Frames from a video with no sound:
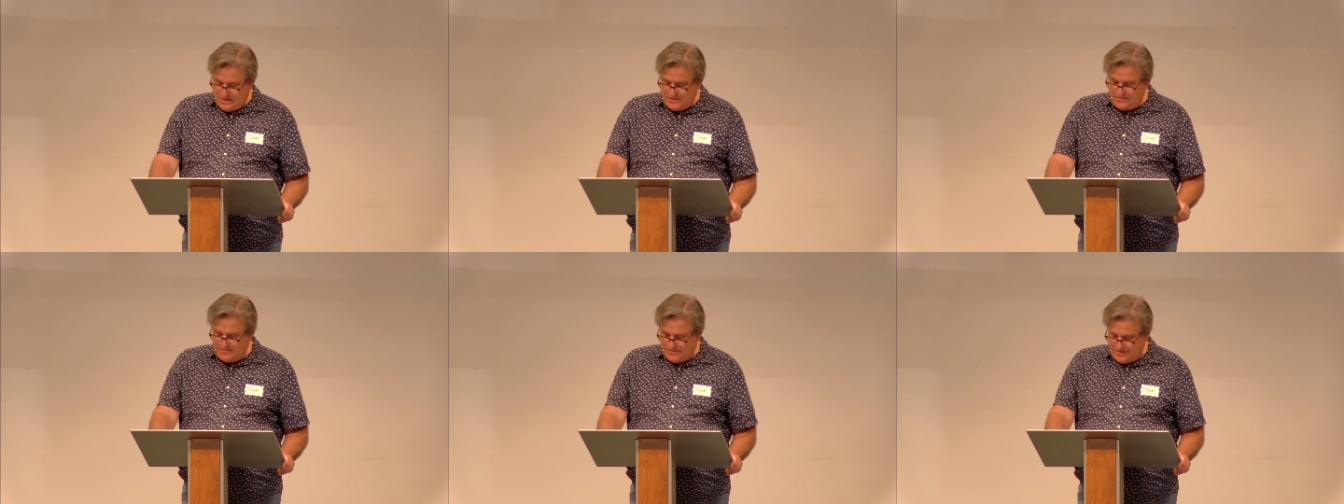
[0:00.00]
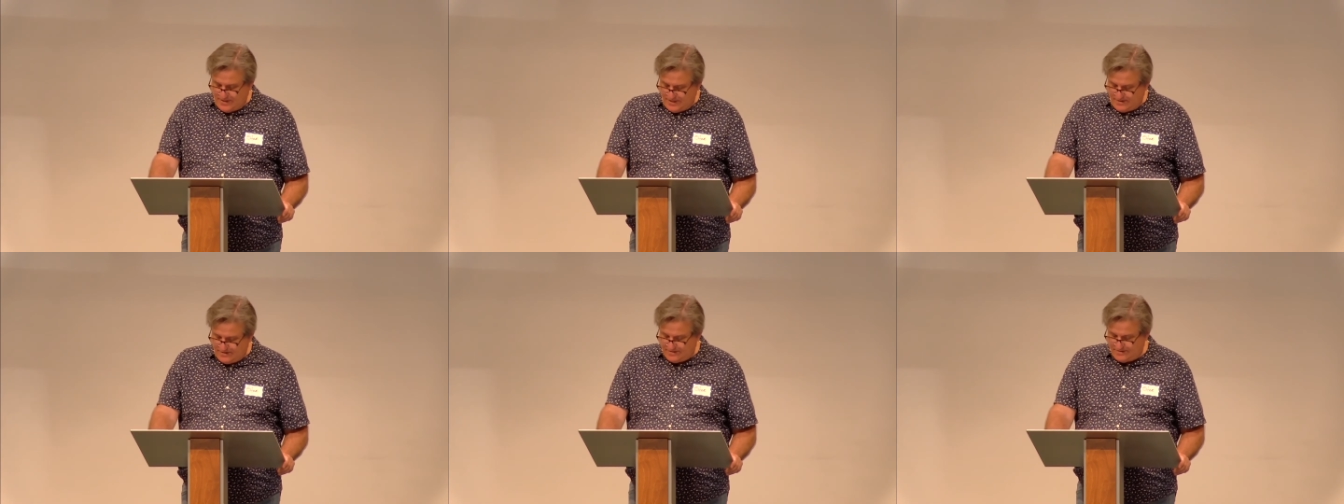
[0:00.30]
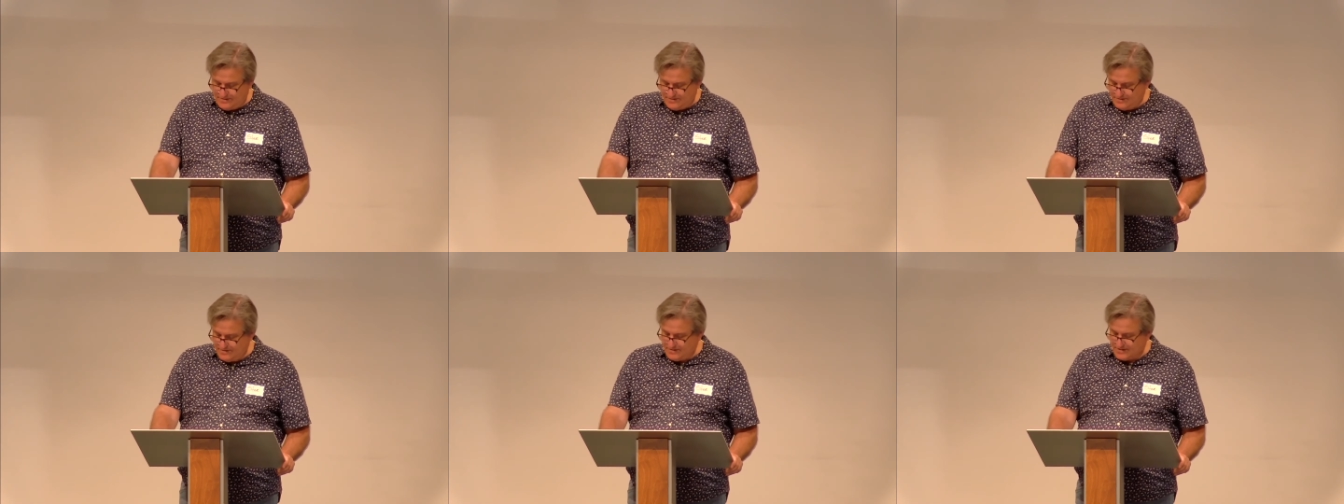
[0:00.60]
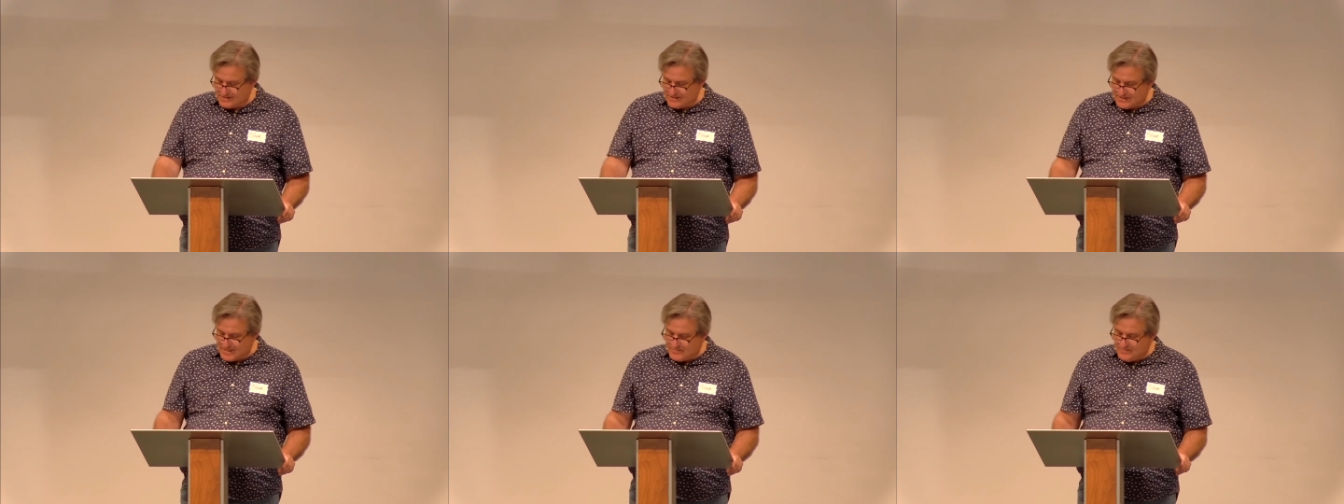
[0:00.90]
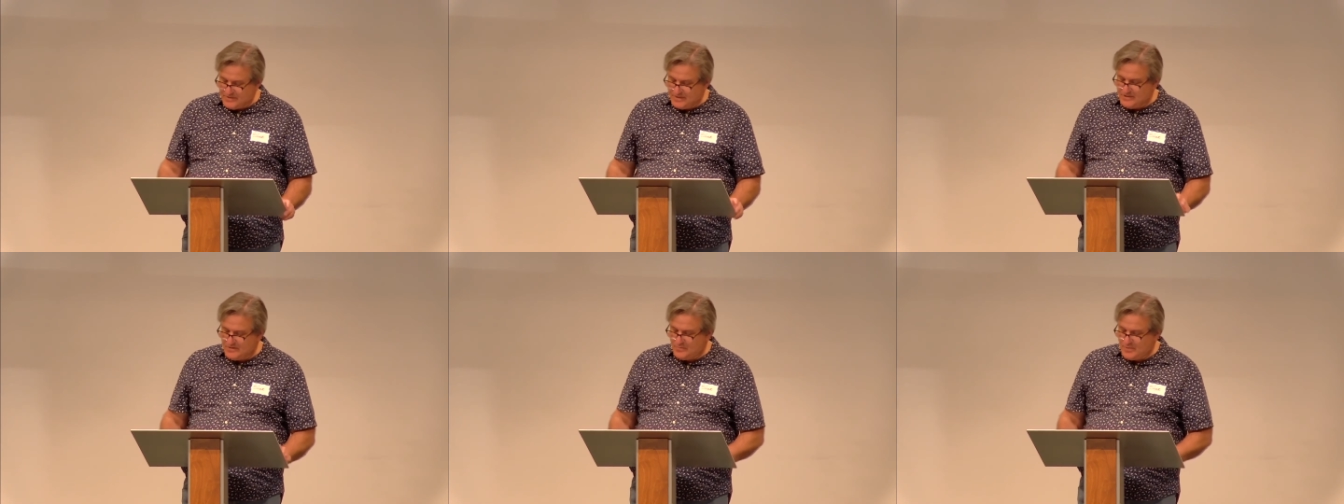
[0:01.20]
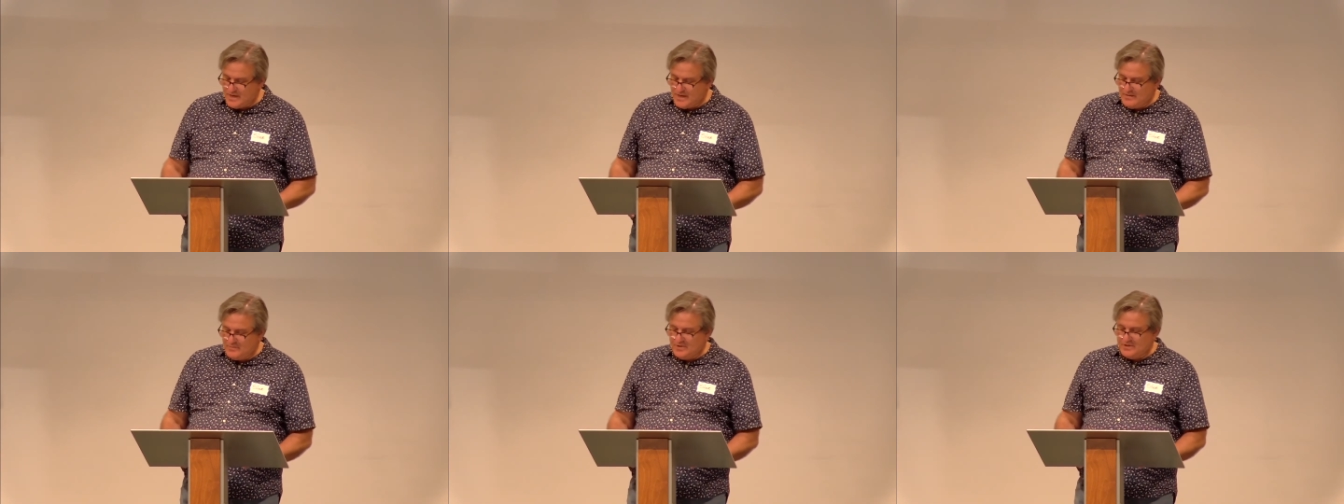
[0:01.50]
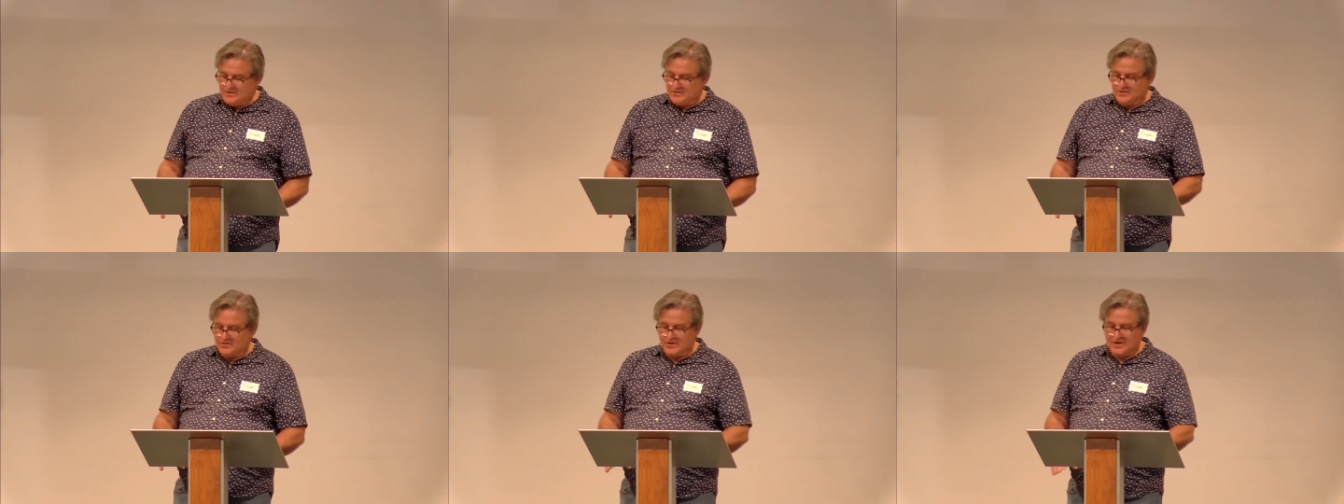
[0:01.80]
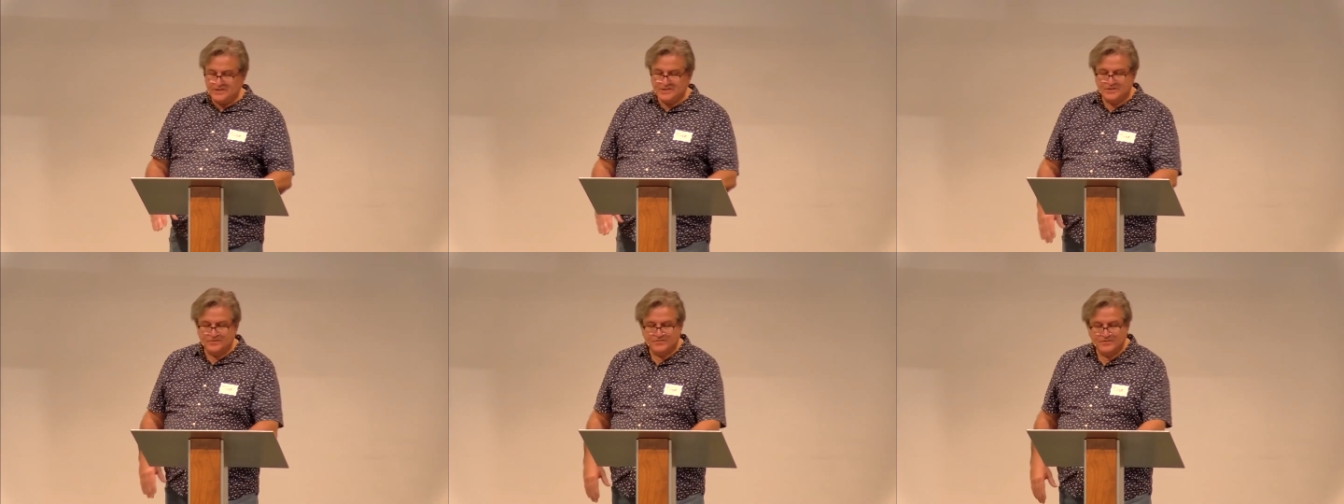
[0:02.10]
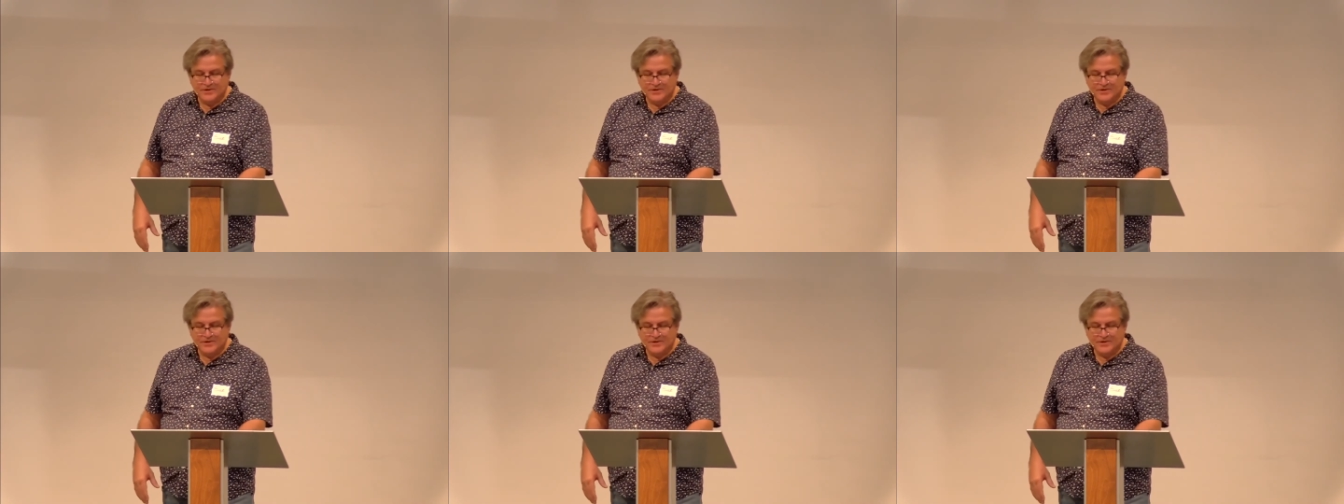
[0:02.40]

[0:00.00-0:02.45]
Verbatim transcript: and faith, accepting the payment, the grace,